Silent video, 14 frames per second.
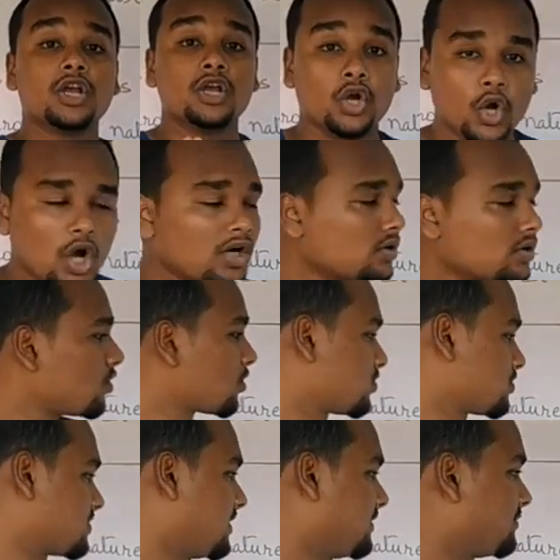not
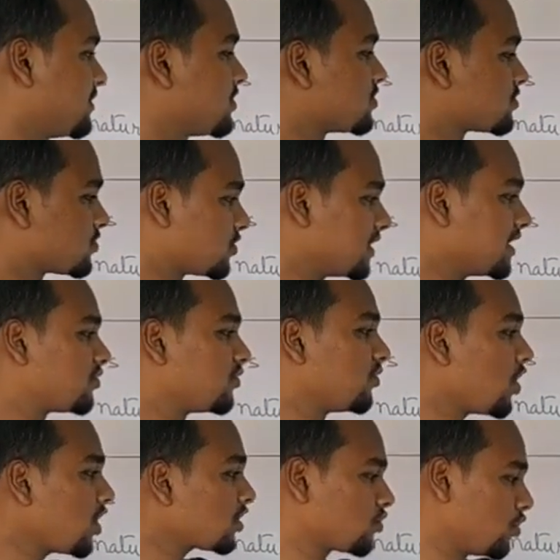corrosive, so they do
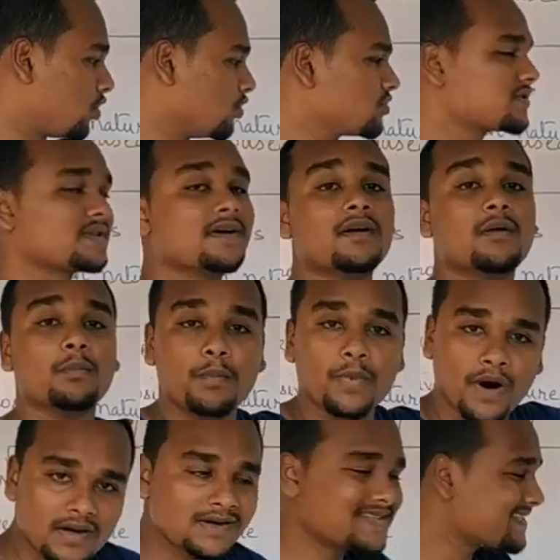not cause
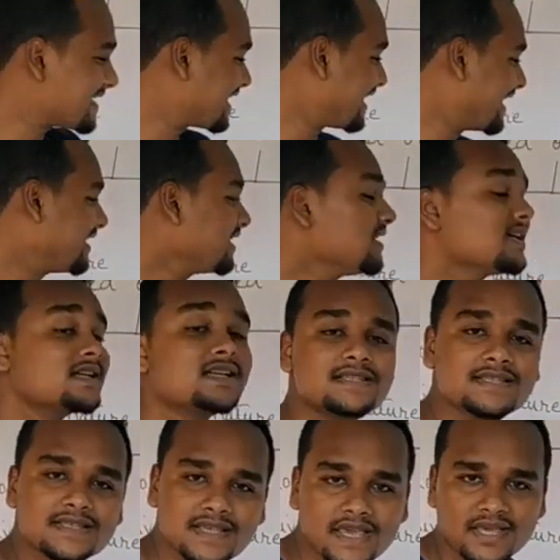burns in
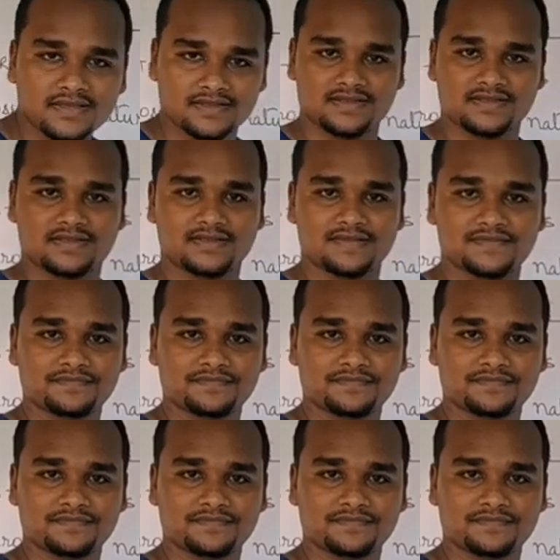skins.